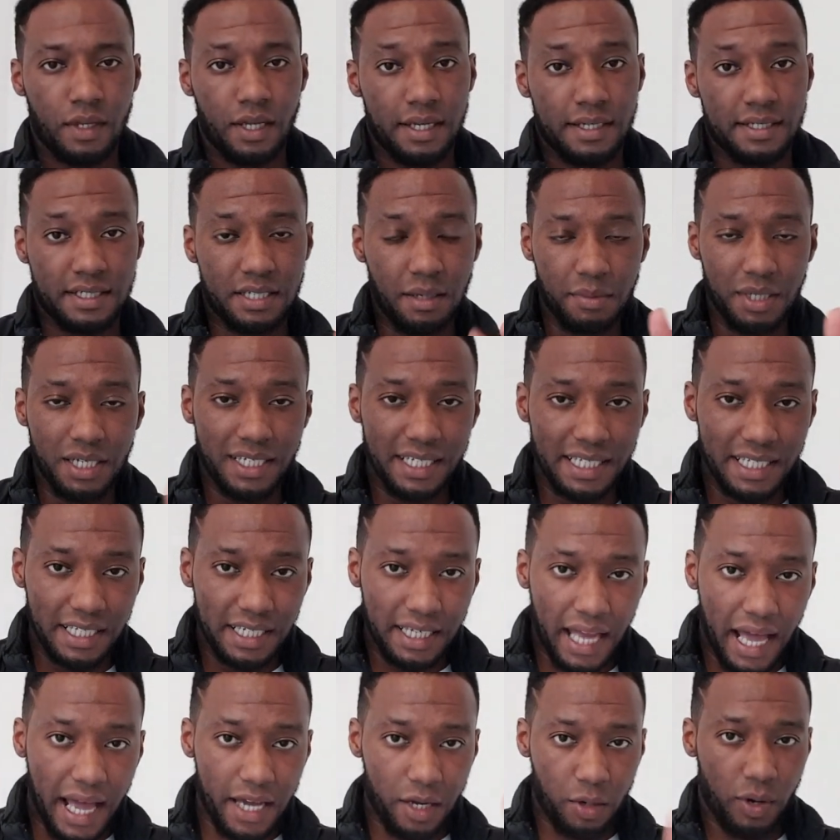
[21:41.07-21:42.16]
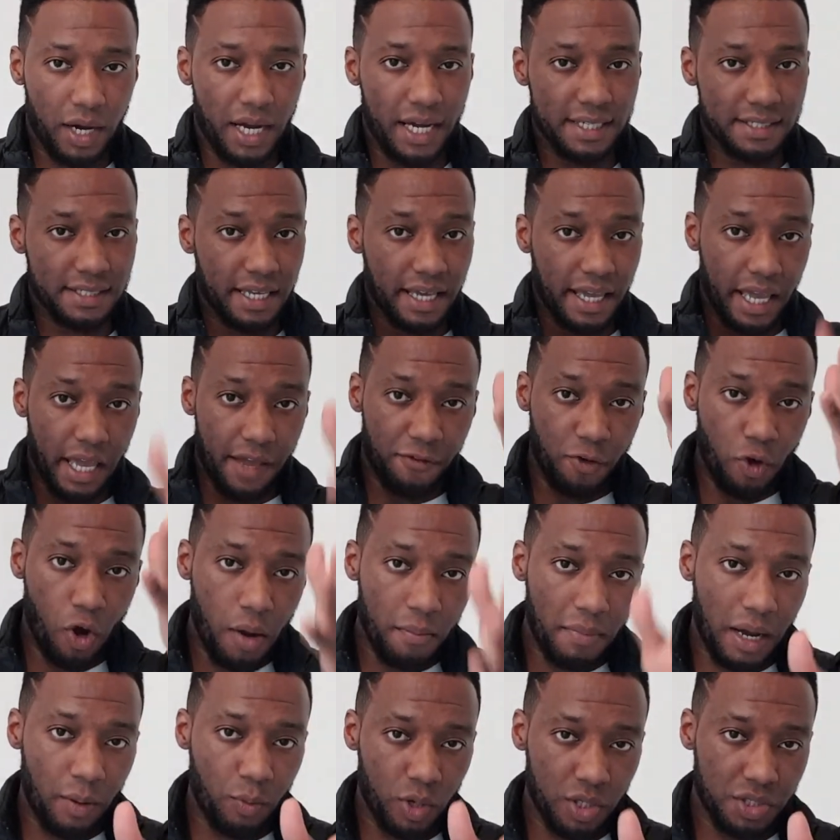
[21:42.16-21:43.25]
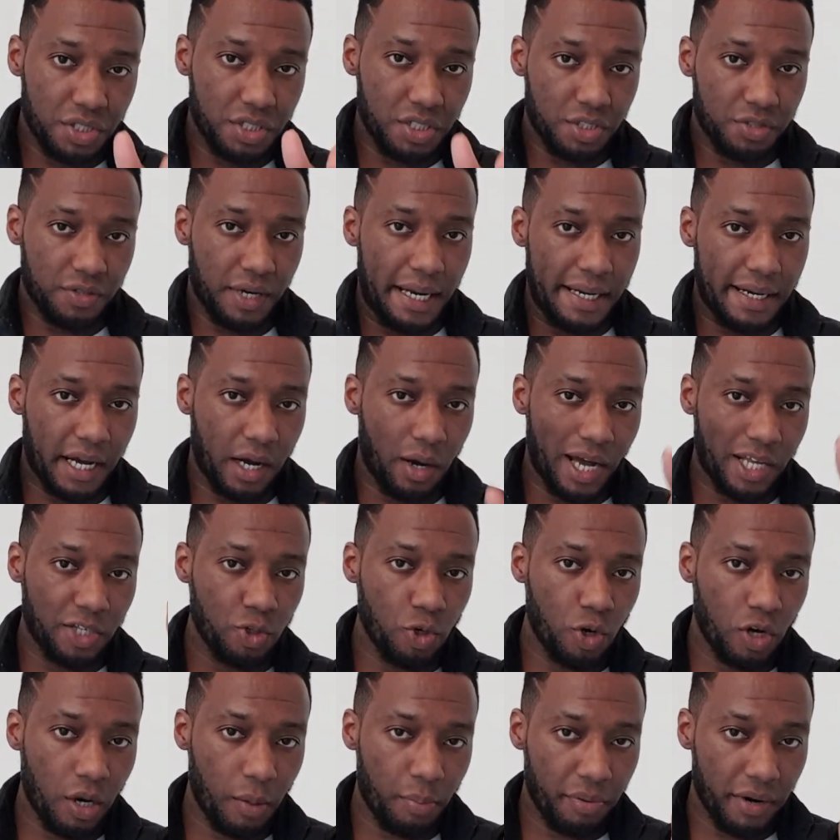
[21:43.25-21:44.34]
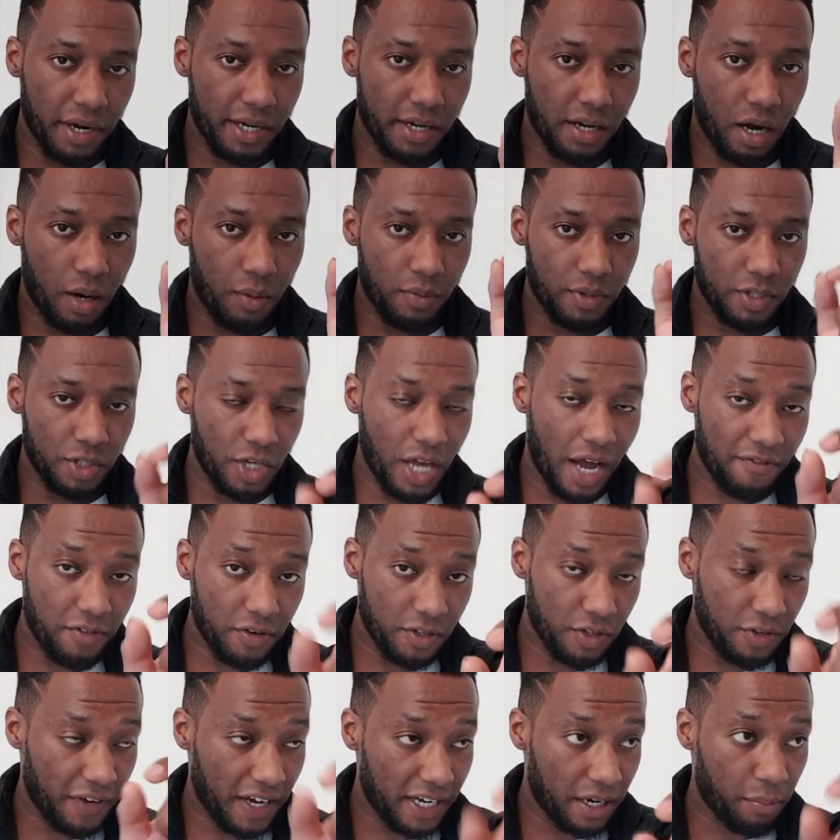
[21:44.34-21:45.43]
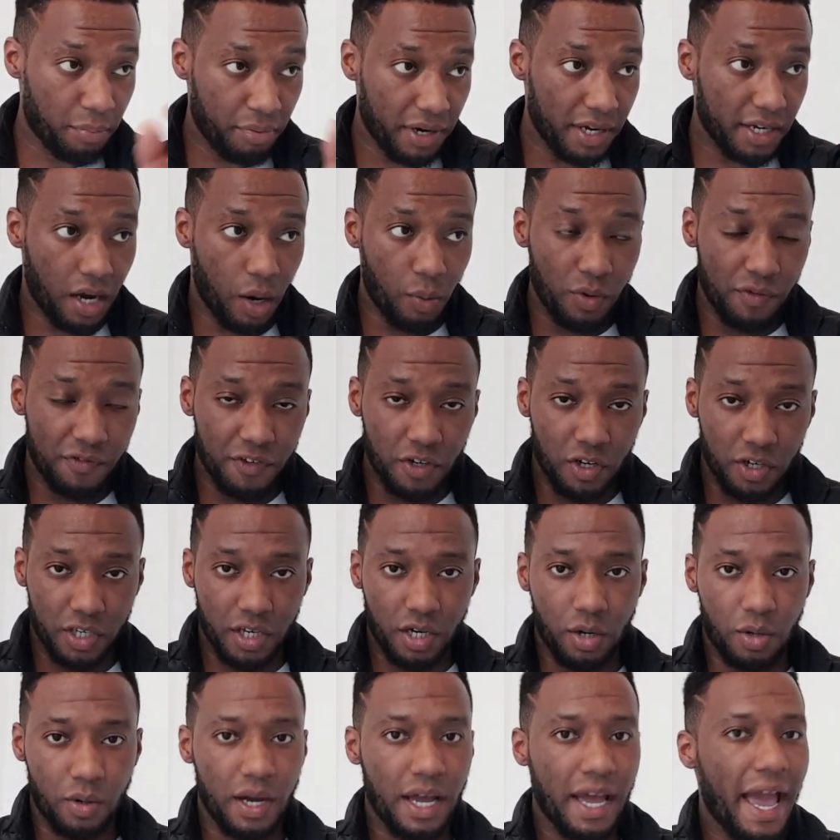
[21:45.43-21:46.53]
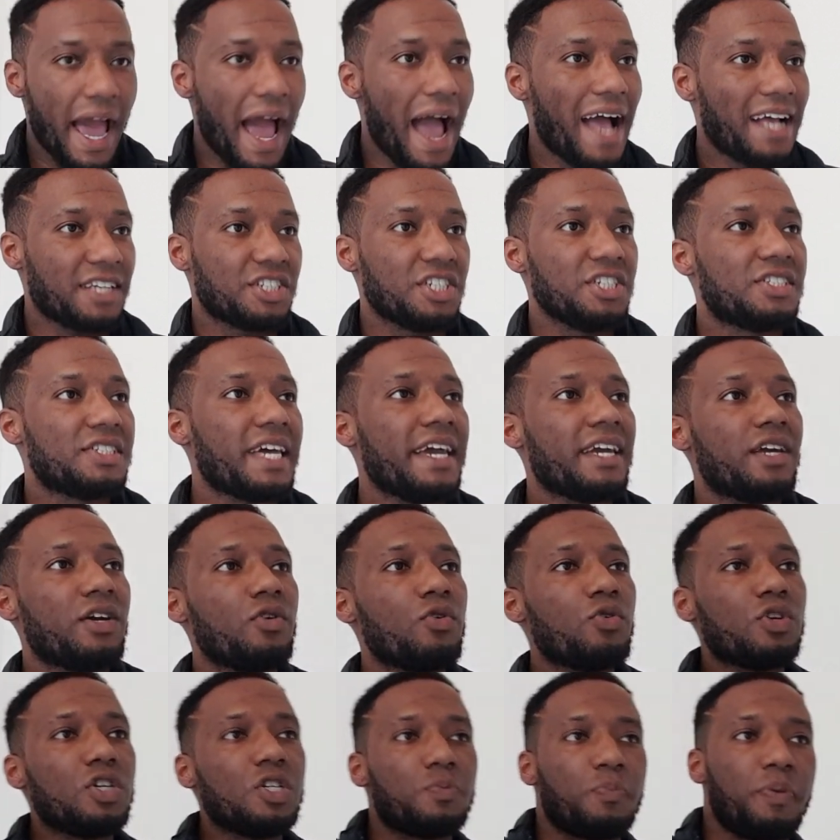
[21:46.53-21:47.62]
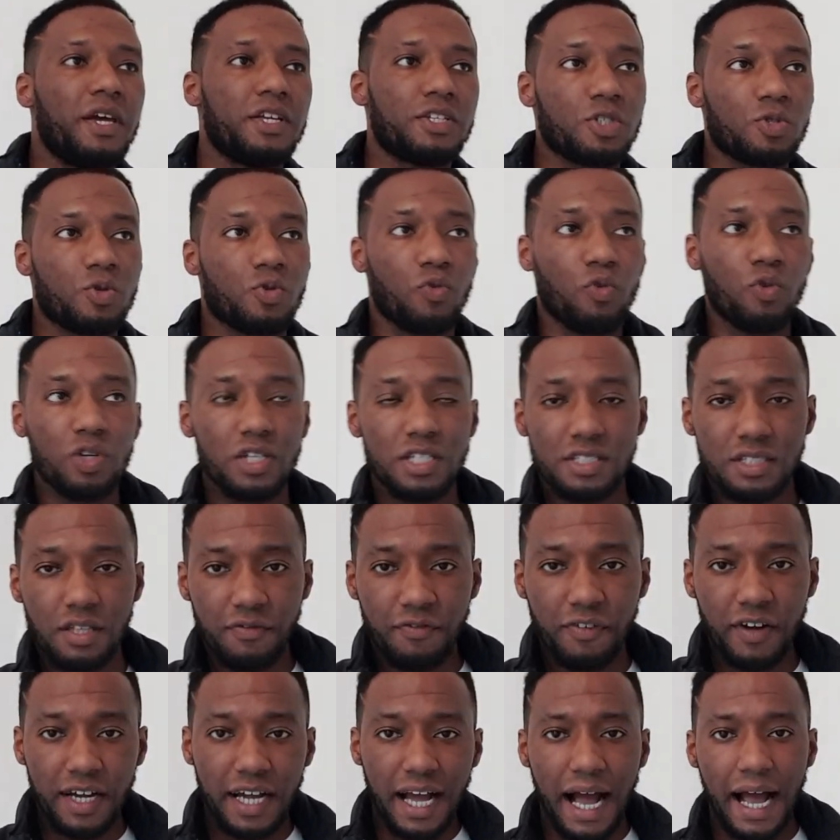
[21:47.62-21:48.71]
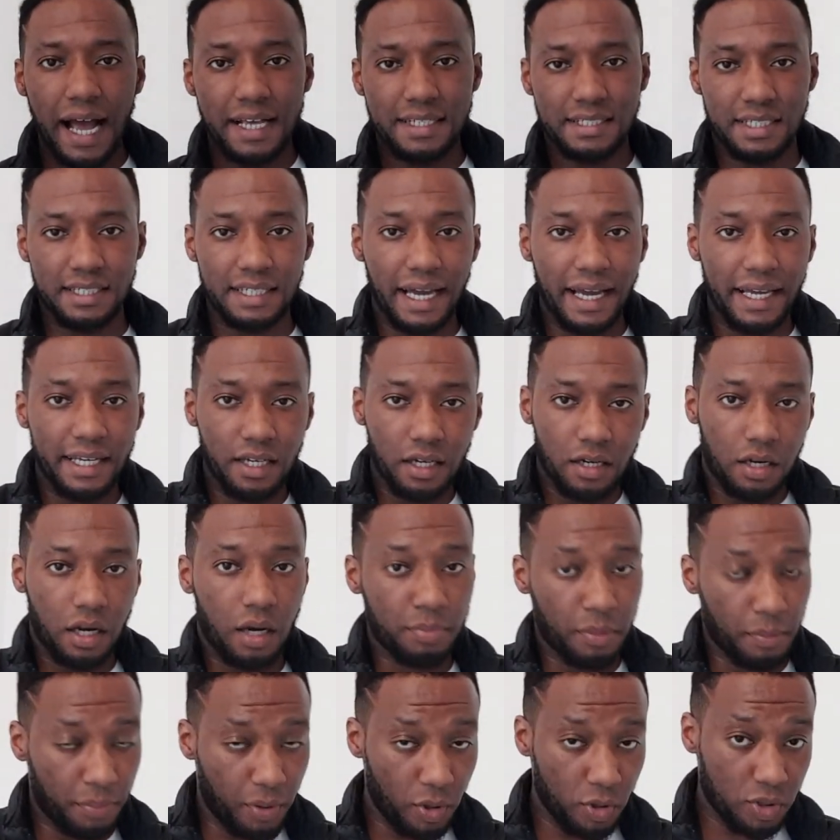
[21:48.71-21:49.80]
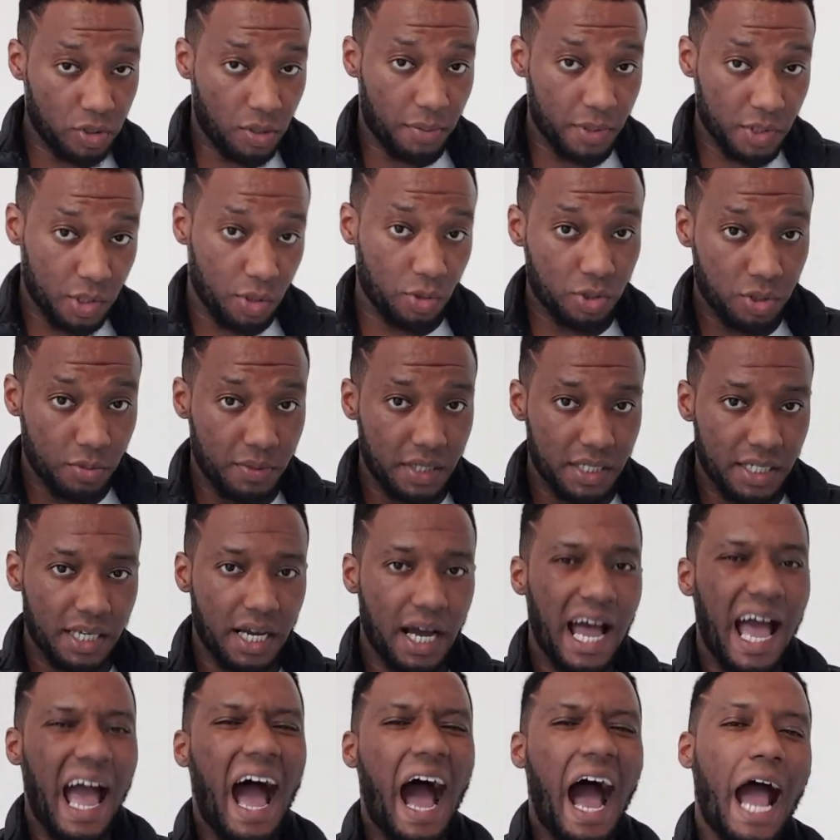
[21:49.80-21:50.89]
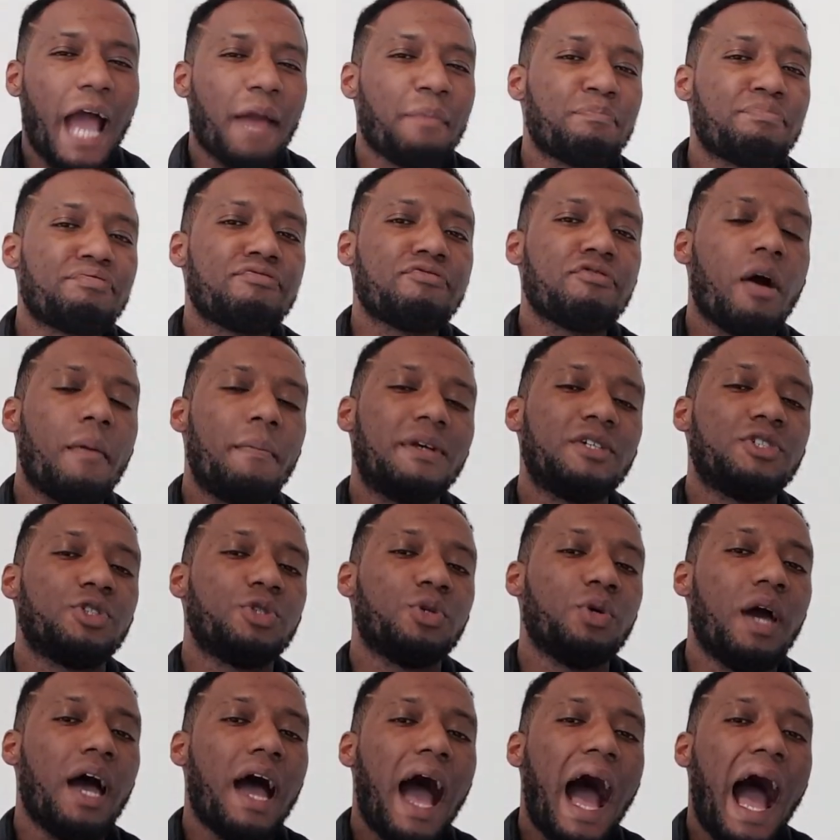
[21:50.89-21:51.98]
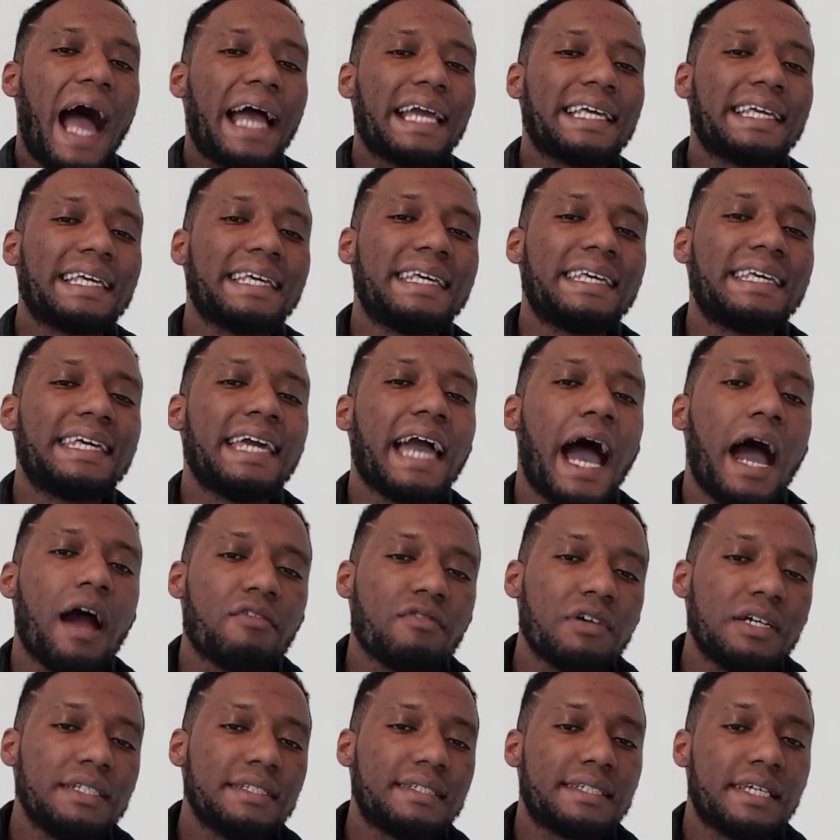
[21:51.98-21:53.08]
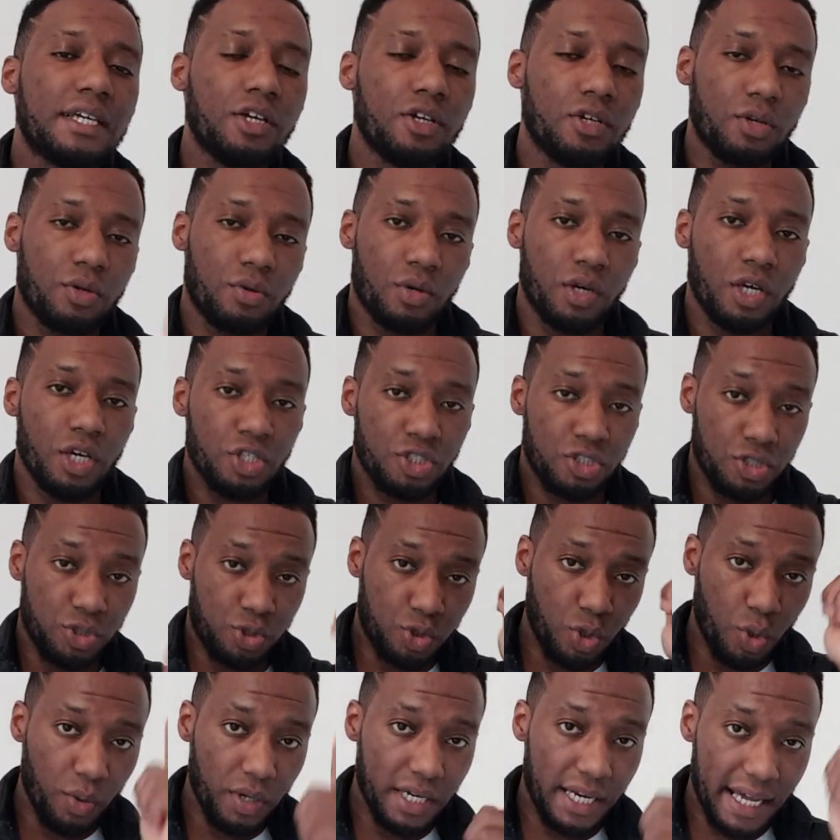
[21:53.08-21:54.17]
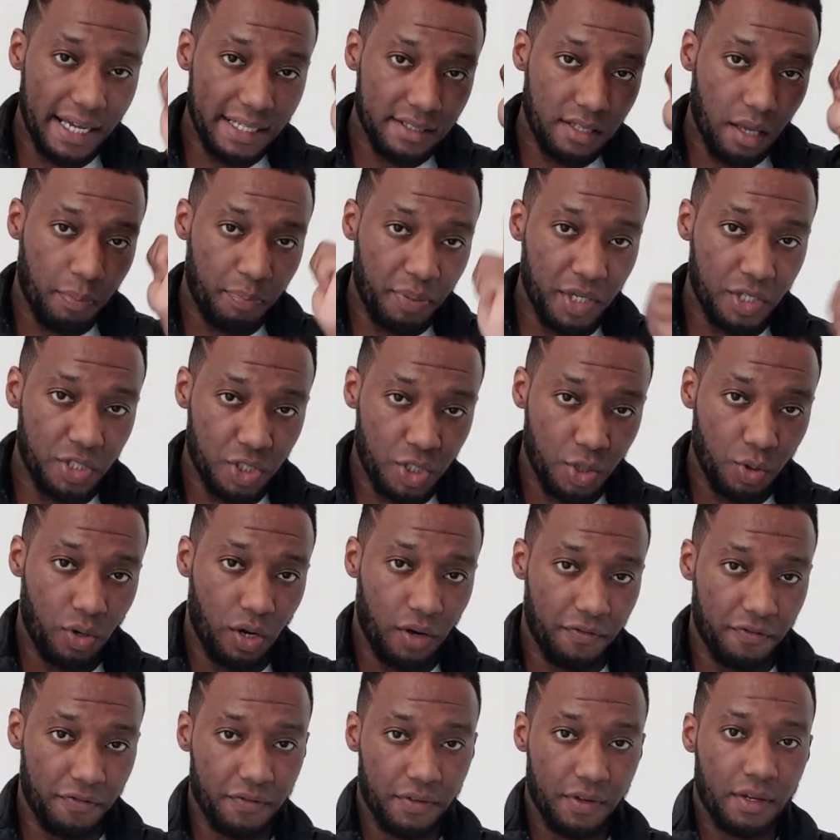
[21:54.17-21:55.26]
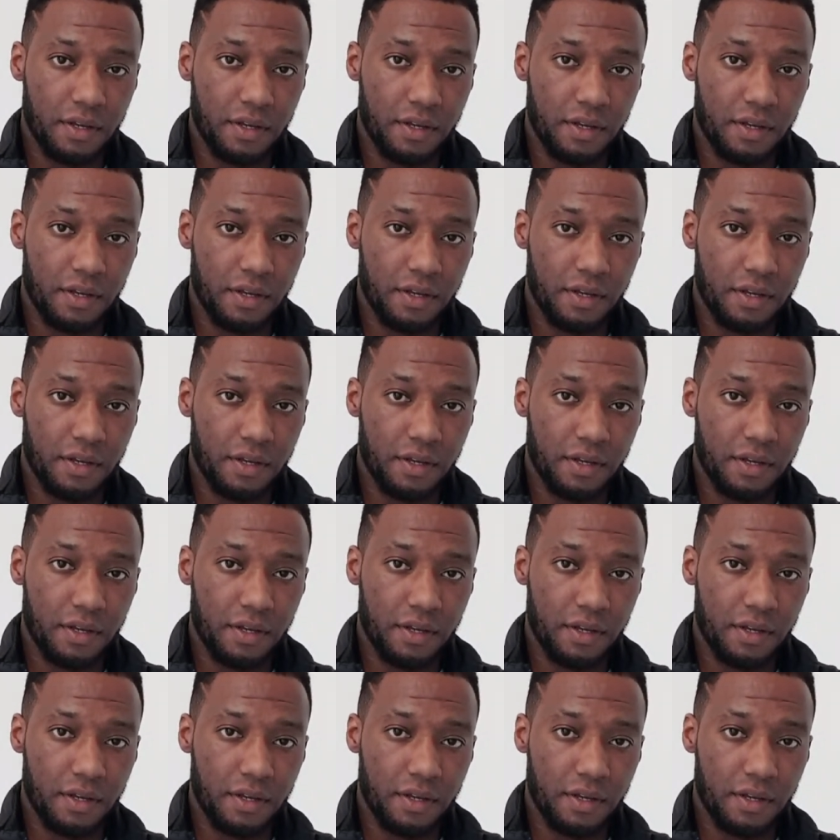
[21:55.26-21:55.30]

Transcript: Similarly, likewise, if you're a man watching this right now and you're on a breakup, you have a, you've had a breakup with your girl, and she's taking all these pictures of all these different guys and that in the club and posting up on social media, I promise you, I guarantee you, she's doing that to piss you off.